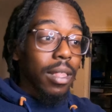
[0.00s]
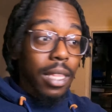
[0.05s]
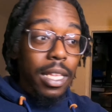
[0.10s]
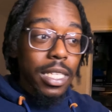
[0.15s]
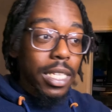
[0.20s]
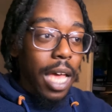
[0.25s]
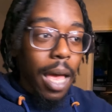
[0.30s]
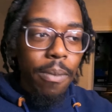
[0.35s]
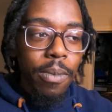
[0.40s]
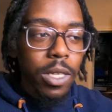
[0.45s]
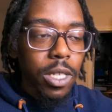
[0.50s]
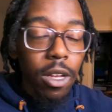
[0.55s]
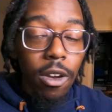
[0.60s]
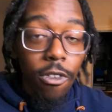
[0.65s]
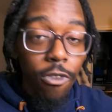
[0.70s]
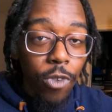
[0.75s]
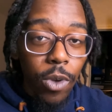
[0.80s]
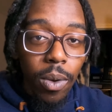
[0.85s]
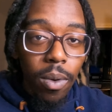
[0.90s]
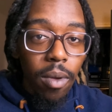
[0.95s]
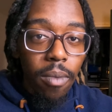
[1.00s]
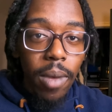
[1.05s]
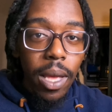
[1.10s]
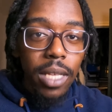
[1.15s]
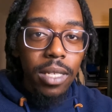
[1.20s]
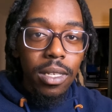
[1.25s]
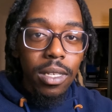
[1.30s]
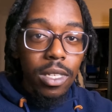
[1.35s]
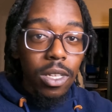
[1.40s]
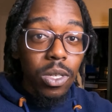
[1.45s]
This happens on a frequent
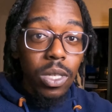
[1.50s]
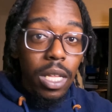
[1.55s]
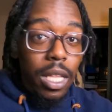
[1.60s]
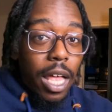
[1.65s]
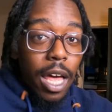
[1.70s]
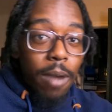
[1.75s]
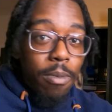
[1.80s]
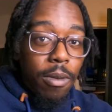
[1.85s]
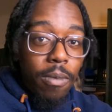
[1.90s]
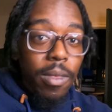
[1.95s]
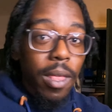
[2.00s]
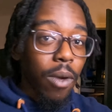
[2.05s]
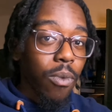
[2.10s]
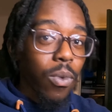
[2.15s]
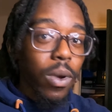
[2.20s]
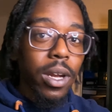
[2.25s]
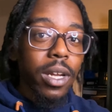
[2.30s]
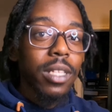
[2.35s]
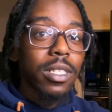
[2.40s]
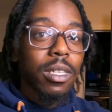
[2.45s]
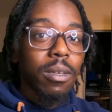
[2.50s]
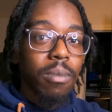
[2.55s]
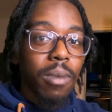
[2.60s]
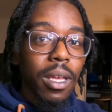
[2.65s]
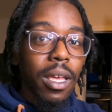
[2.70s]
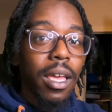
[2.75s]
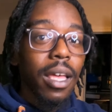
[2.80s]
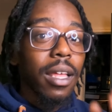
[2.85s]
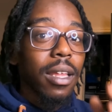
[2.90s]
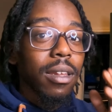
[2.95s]
basis. There's a lot of people that run into
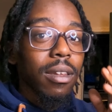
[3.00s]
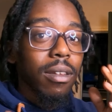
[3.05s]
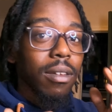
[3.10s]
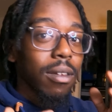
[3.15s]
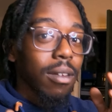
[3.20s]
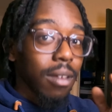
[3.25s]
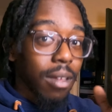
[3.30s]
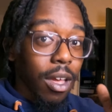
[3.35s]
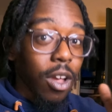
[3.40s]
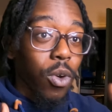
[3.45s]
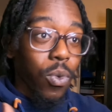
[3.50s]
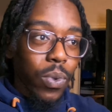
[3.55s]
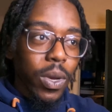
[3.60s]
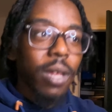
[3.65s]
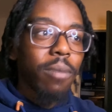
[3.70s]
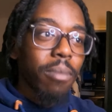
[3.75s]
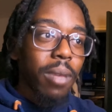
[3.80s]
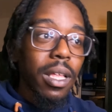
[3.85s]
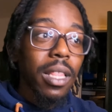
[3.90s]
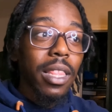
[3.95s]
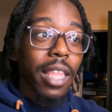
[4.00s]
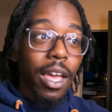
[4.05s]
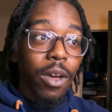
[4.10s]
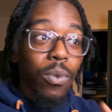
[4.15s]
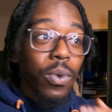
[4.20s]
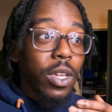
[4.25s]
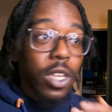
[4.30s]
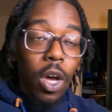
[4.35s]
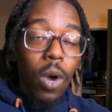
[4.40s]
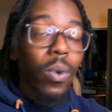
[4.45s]
me and greet me
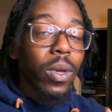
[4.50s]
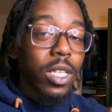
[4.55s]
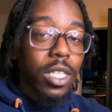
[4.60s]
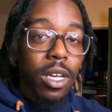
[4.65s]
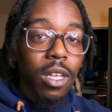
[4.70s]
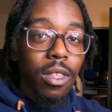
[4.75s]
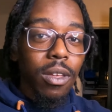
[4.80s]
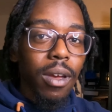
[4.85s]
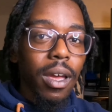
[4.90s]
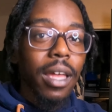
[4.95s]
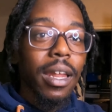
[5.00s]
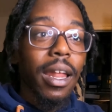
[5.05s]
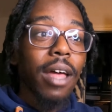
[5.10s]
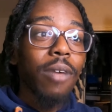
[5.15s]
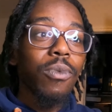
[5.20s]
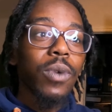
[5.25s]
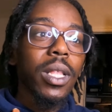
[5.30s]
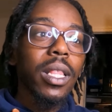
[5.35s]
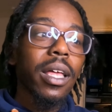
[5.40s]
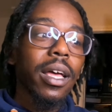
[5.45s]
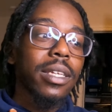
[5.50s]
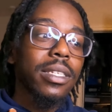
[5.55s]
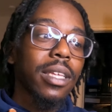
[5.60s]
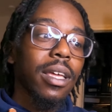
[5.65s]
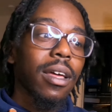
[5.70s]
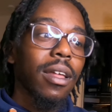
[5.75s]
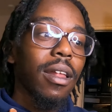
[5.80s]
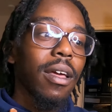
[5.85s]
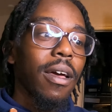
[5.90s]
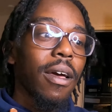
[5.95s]
like we know each other. And I realize
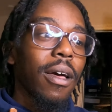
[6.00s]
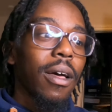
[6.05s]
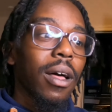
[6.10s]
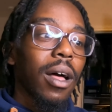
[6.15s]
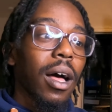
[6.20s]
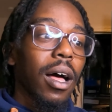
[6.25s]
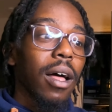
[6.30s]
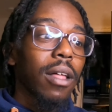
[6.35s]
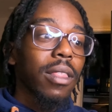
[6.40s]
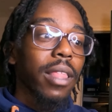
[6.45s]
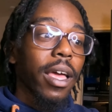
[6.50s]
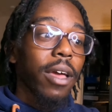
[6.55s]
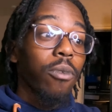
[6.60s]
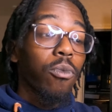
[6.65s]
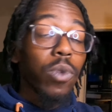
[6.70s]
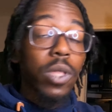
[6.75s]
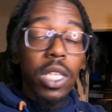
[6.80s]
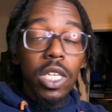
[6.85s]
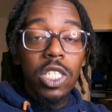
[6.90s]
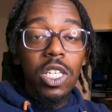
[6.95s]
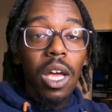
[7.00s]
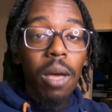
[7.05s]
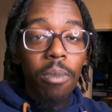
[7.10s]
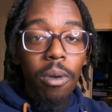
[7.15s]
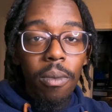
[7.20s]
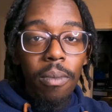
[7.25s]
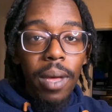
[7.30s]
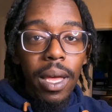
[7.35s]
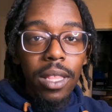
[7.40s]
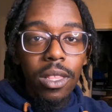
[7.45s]
that like with the shop
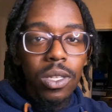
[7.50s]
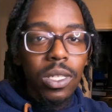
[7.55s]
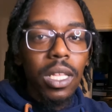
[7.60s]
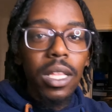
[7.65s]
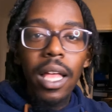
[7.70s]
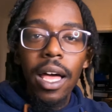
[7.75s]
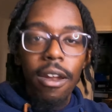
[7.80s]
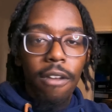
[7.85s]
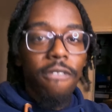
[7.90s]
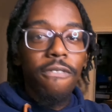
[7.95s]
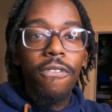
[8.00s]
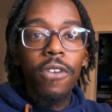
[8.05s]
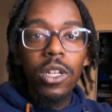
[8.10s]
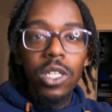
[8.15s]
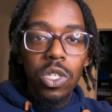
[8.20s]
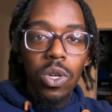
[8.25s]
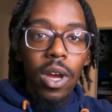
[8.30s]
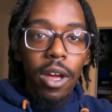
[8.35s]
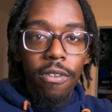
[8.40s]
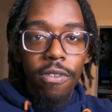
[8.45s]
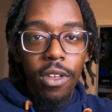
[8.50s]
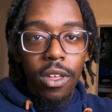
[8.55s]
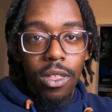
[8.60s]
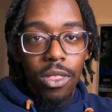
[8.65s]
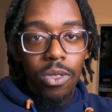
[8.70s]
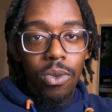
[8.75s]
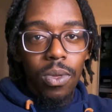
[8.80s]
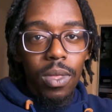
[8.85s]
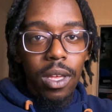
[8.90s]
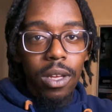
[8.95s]
I'm at, there's a lot of foot traffic
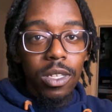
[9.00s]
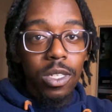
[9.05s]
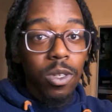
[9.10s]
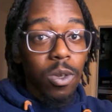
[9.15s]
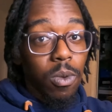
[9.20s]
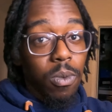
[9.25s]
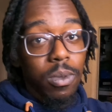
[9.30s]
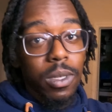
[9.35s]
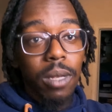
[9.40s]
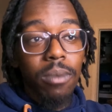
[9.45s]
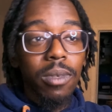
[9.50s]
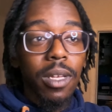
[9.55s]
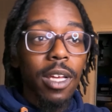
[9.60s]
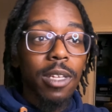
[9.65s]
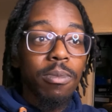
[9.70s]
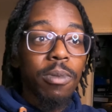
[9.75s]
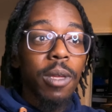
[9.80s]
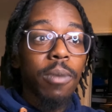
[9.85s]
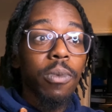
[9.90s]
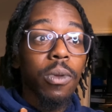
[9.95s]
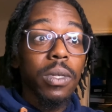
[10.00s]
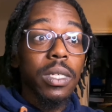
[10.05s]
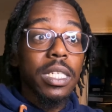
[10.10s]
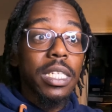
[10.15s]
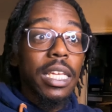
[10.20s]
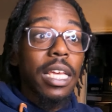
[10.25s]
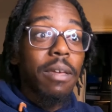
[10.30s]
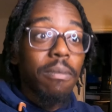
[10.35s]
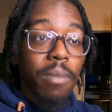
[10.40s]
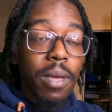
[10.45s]
through there. So sometimes people
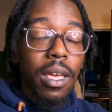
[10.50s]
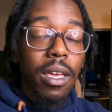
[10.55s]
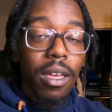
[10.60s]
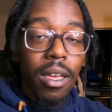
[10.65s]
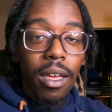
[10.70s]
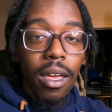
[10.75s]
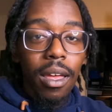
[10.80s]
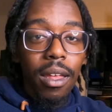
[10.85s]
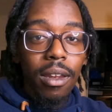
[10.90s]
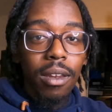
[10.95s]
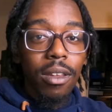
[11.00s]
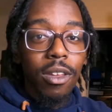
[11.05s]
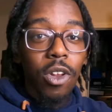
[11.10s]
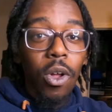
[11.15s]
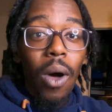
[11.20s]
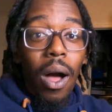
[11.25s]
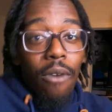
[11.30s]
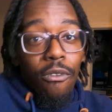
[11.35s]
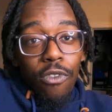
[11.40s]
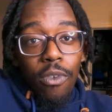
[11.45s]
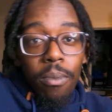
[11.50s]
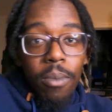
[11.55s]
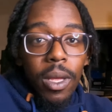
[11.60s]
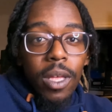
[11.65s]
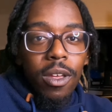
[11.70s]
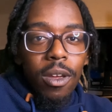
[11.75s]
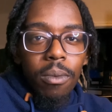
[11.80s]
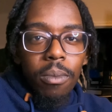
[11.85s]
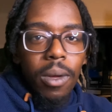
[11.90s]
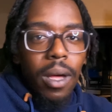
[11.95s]
see me and, you know, I'm
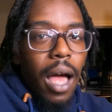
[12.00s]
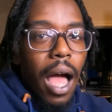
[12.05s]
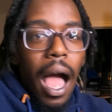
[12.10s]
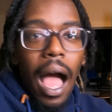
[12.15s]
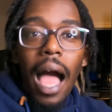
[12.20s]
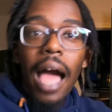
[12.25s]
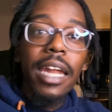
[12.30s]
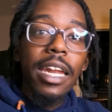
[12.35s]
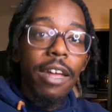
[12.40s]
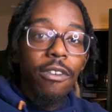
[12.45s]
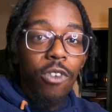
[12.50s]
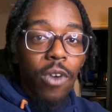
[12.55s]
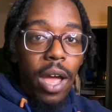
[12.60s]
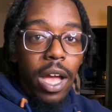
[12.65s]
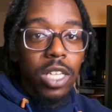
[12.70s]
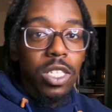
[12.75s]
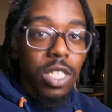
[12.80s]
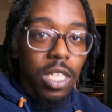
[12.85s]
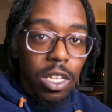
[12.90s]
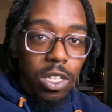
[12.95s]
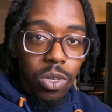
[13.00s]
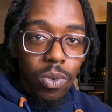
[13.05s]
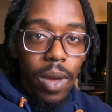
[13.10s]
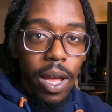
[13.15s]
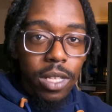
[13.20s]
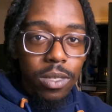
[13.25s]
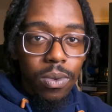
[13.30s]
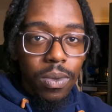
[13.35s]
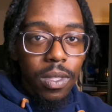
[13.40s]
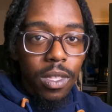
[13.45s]
familiar, but I never actually
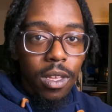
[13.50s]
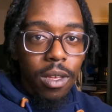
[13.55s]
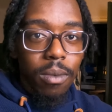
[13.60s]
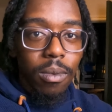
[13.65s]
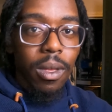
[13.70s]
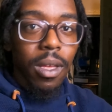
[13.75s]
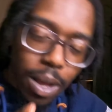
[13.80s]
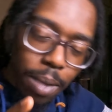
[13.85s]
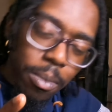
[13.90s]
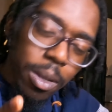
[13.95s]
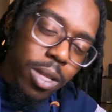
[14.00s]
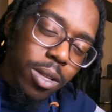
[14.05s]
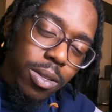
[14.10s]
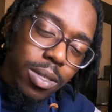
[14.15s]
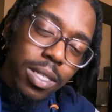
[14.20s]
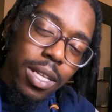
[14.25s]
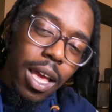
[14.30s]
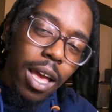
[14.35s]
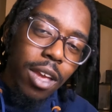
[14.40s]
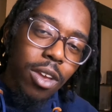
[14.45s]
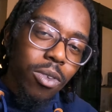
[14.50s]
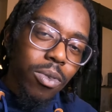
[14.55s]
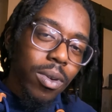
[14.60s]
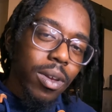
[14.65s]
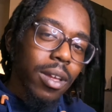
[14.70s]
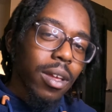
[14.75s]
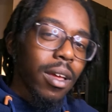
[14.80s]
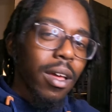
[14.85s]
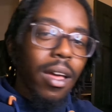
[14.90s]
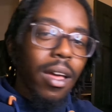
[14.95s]
interact with them. I got my little daiquiri.